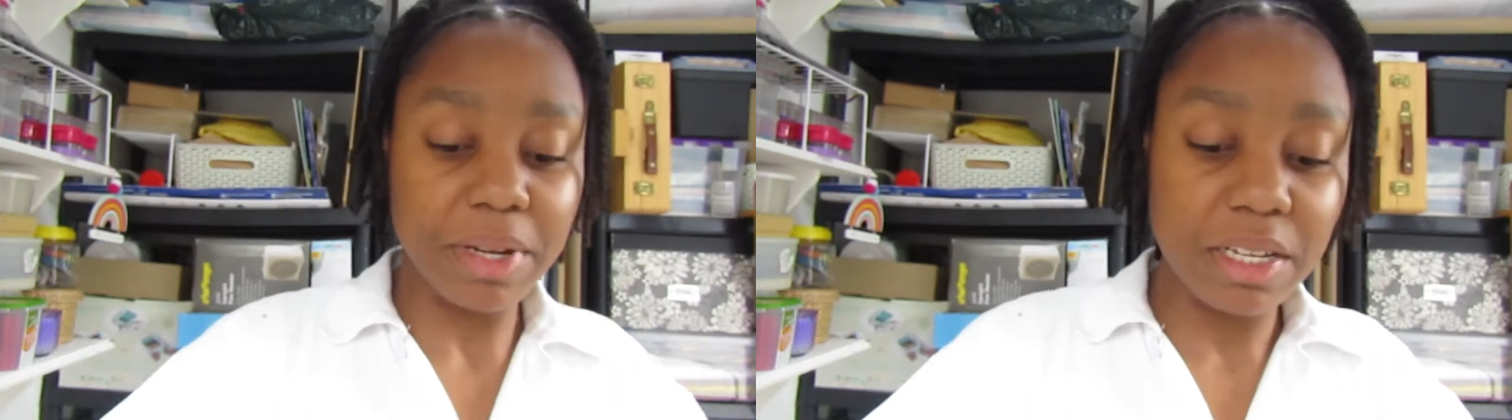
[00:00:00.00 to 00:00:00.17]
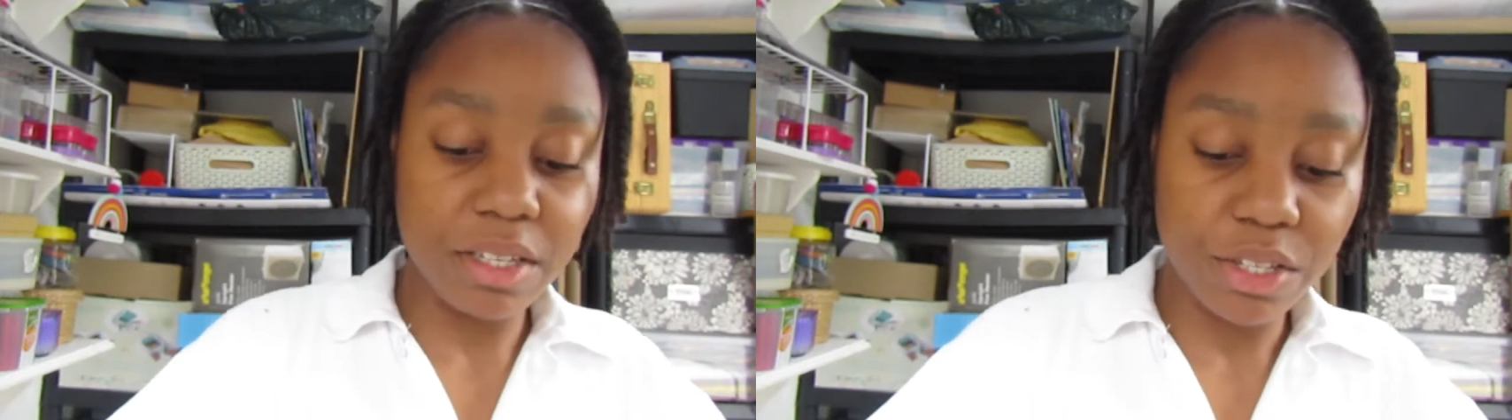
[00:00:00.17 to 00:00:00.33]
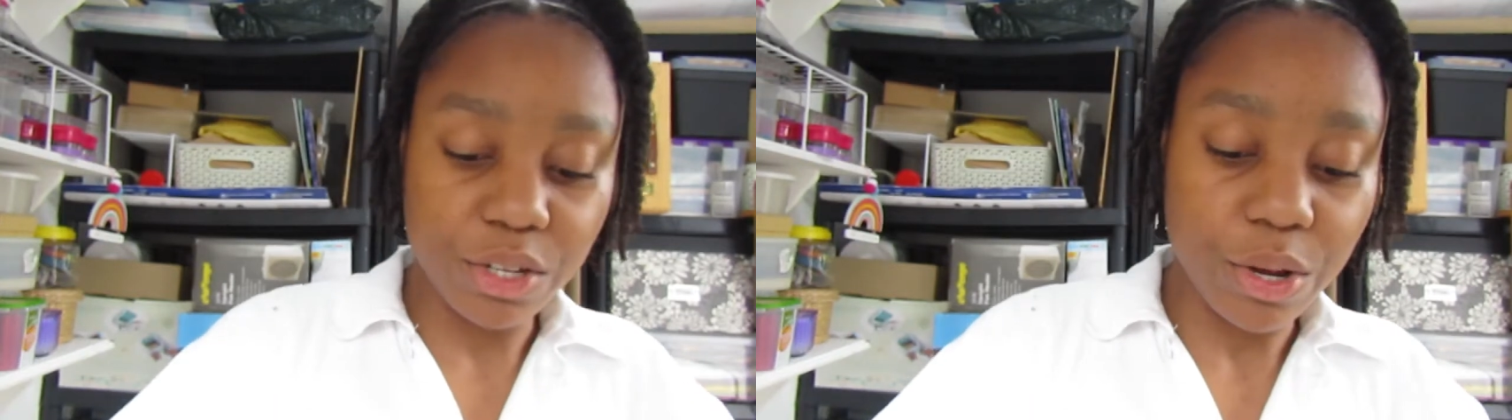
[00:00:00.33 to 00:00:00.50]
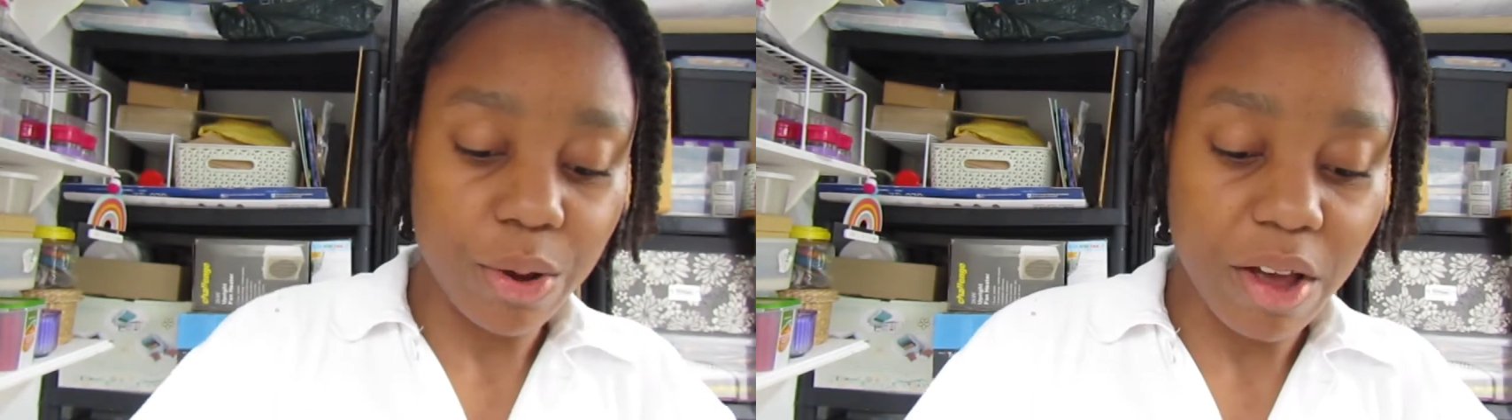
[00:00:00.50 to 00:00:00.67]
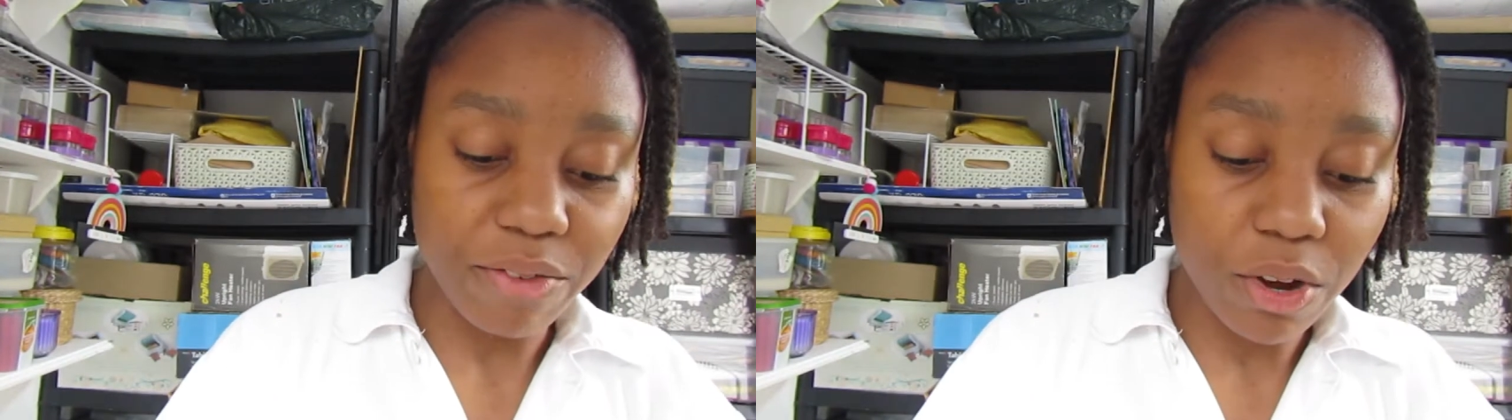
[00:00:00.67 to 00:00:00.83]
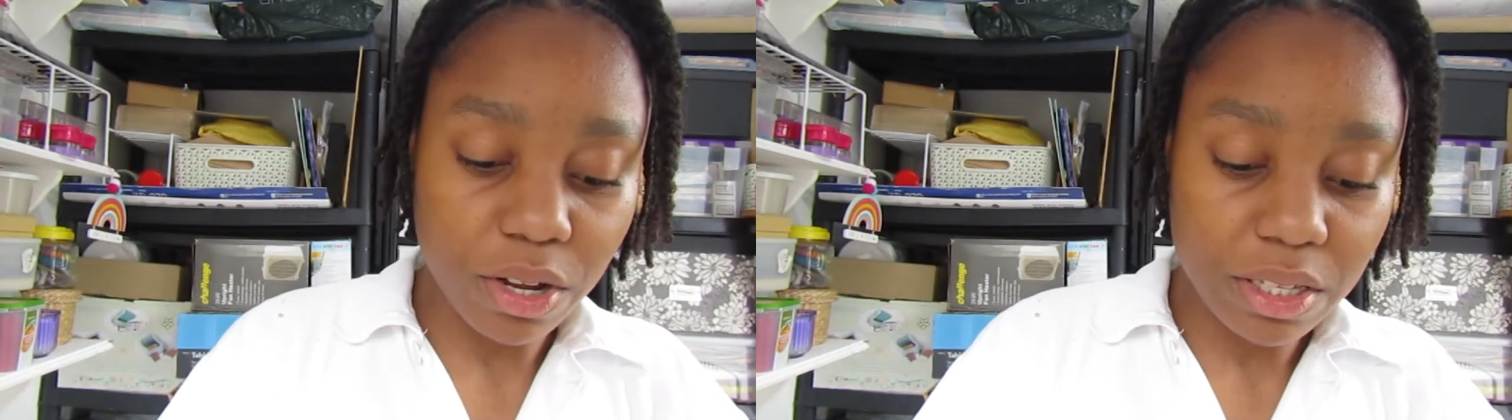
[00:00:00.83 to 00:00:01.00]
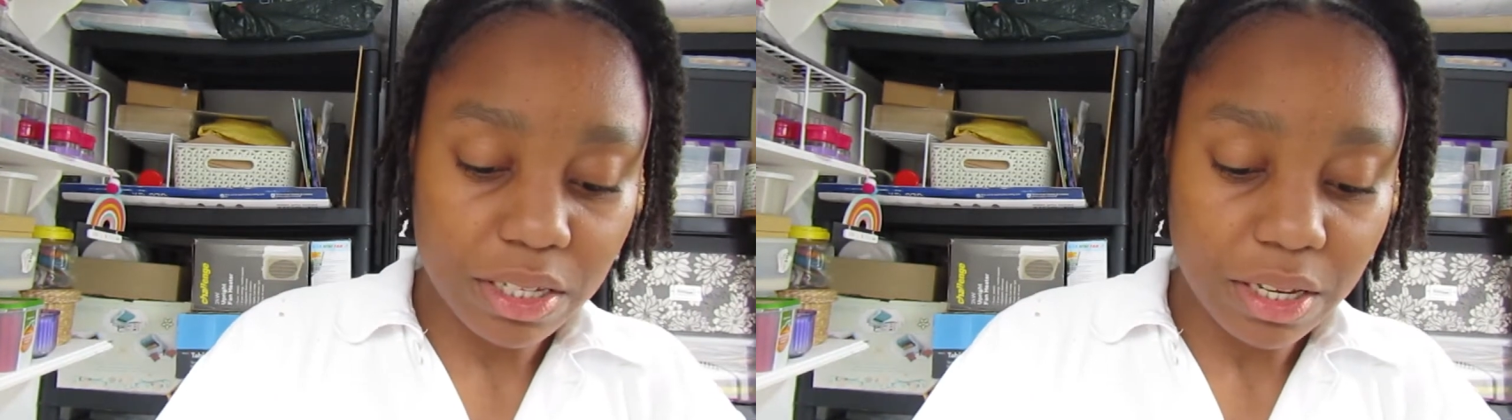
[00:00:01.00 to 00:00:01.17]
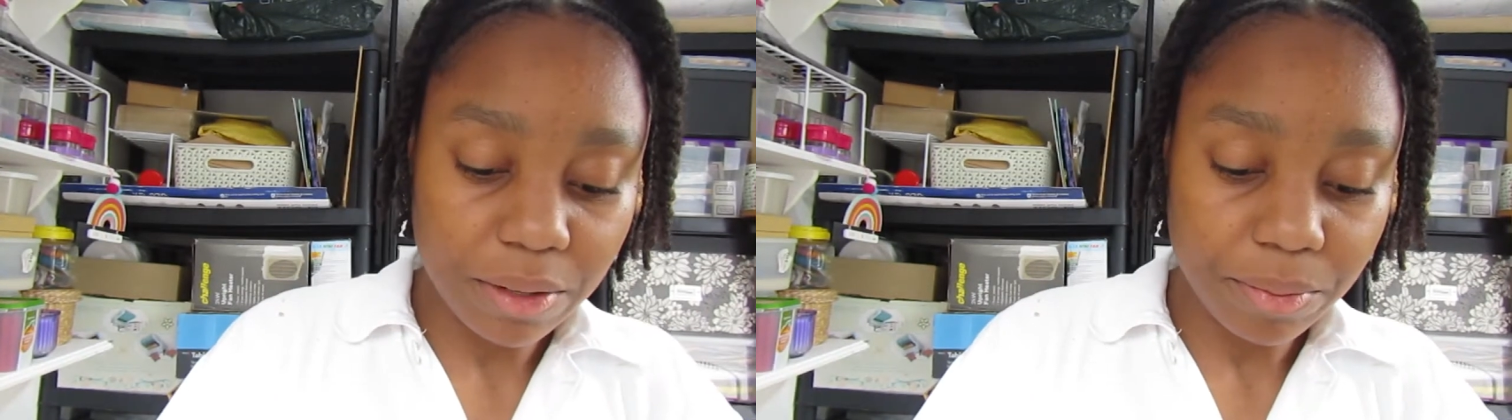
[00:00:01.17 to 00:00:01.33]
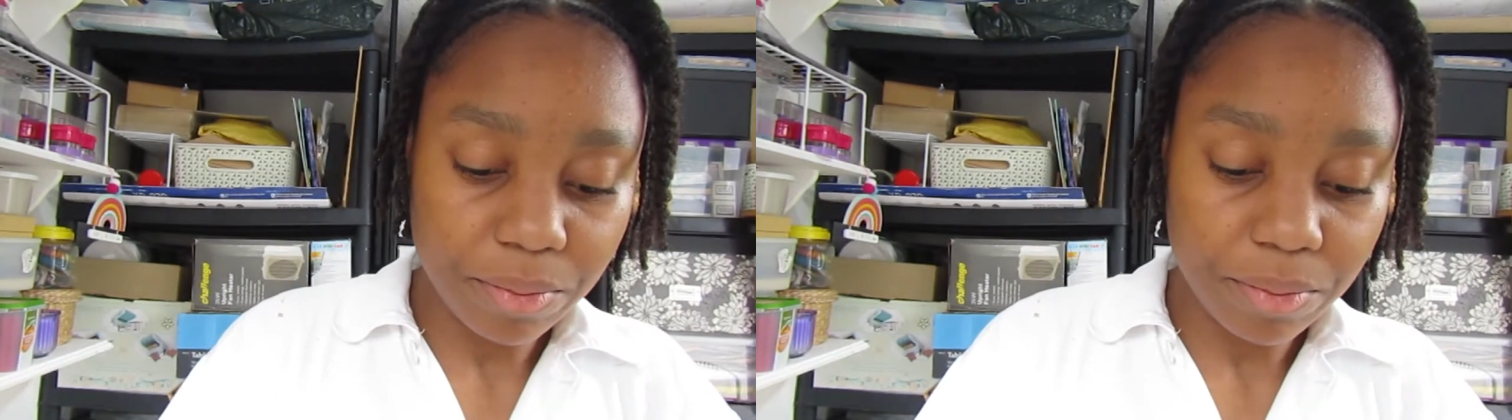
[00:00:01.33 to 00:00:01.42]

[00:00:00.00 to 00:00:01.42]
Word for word: piece. So I've got